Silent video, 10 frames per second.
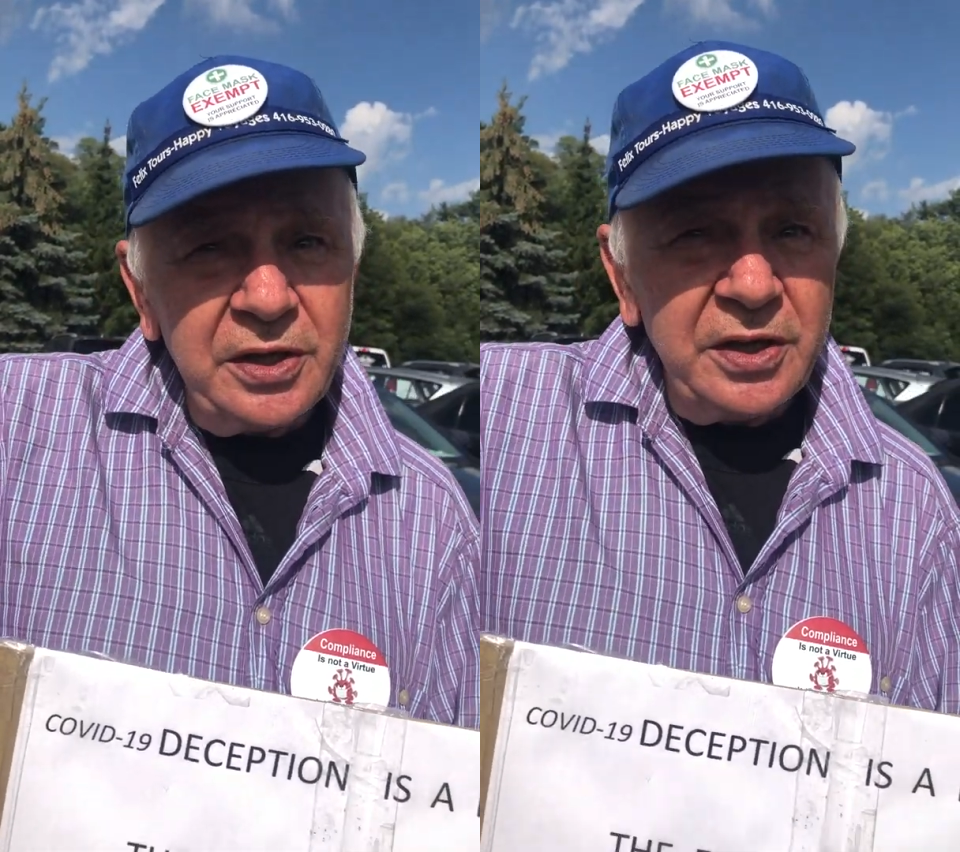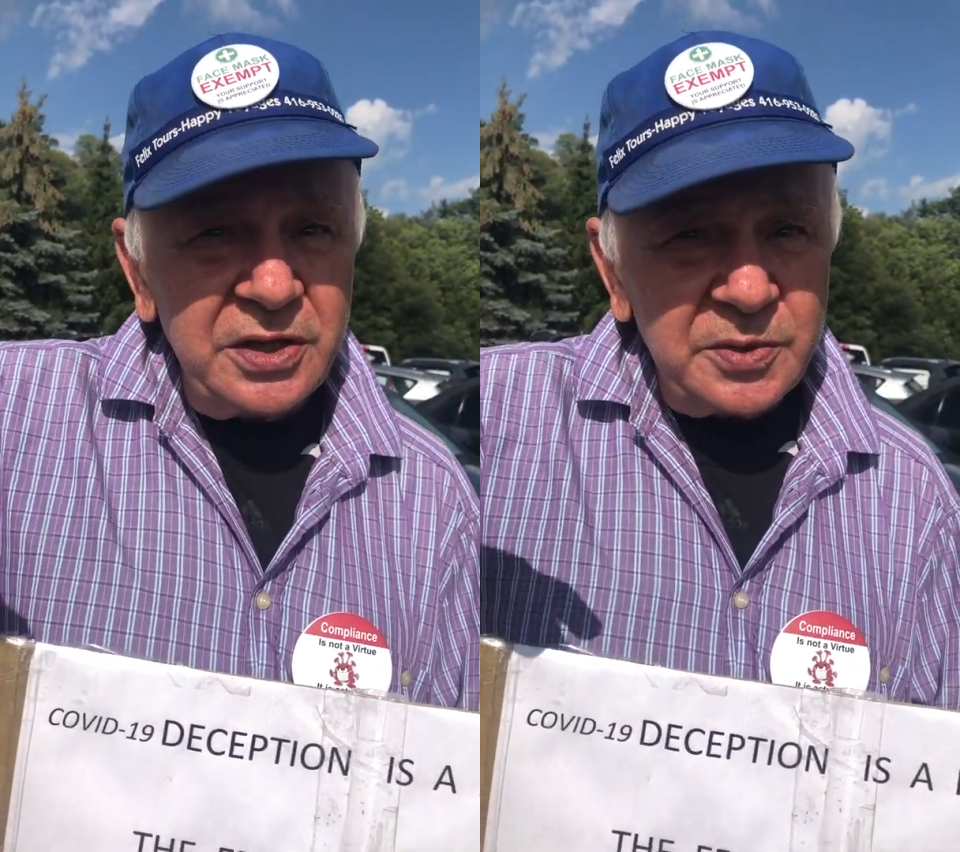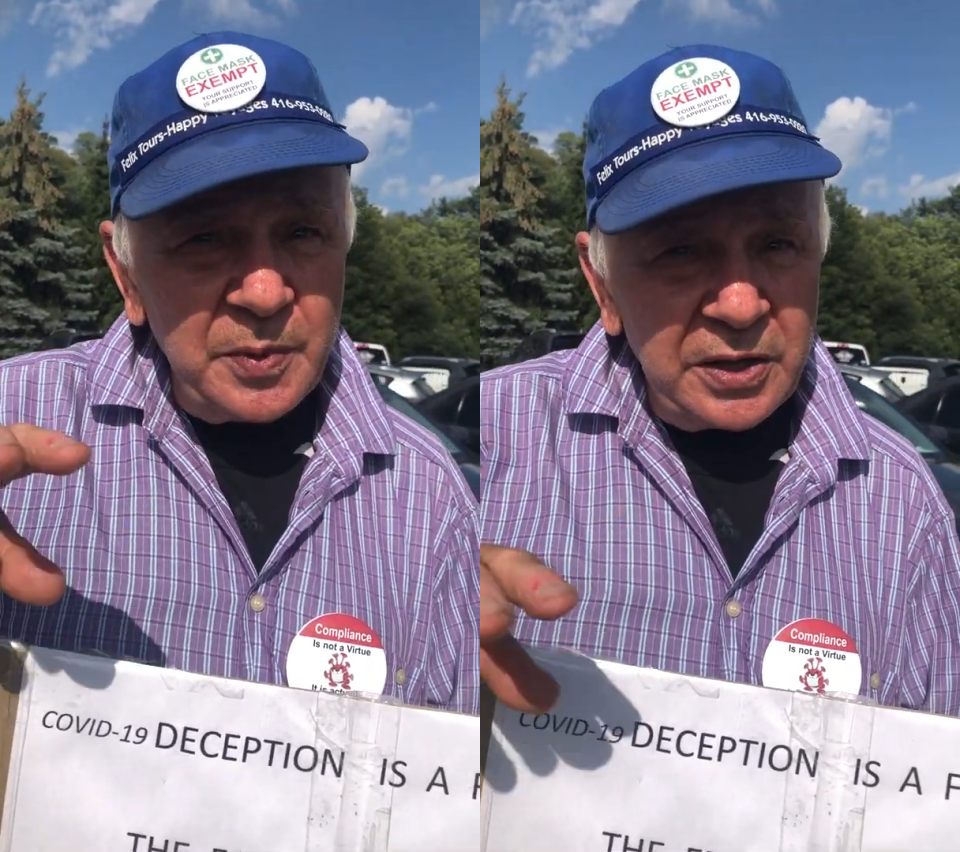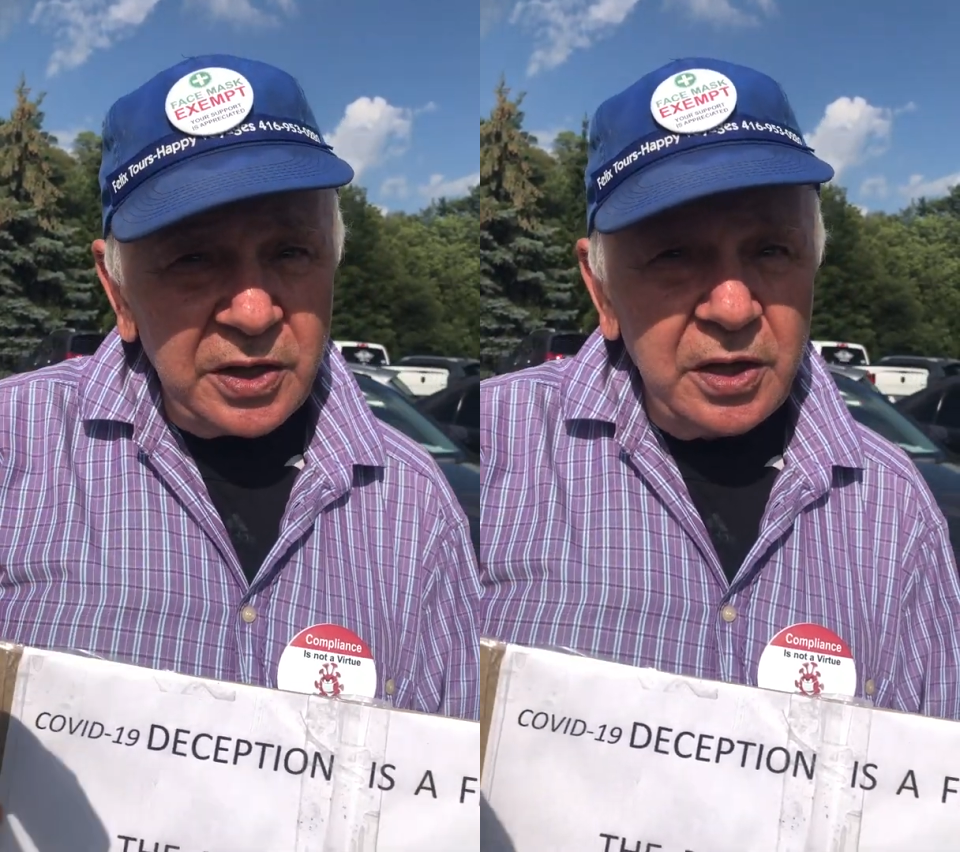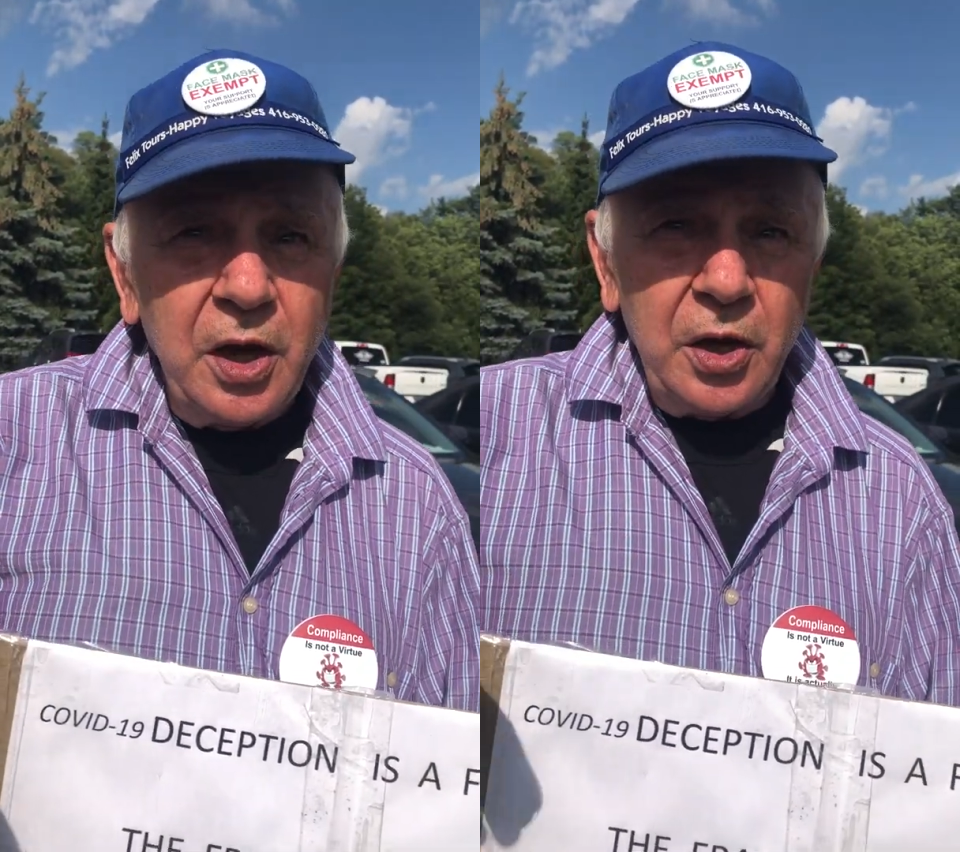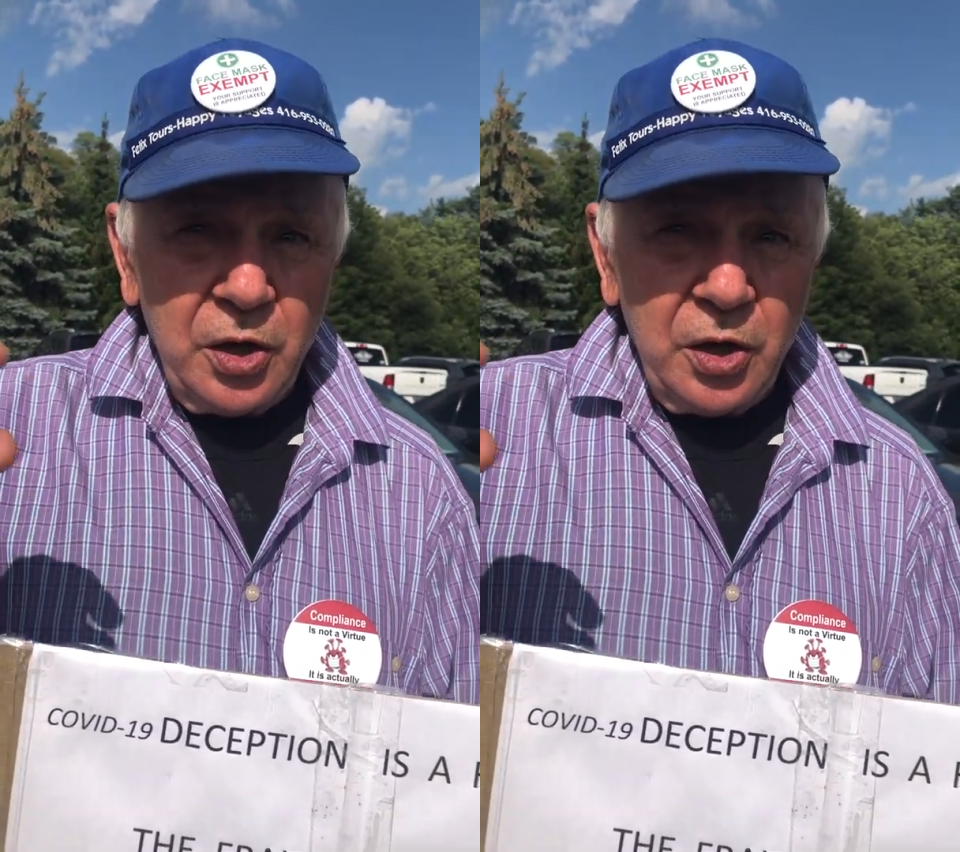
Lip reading: this, masking.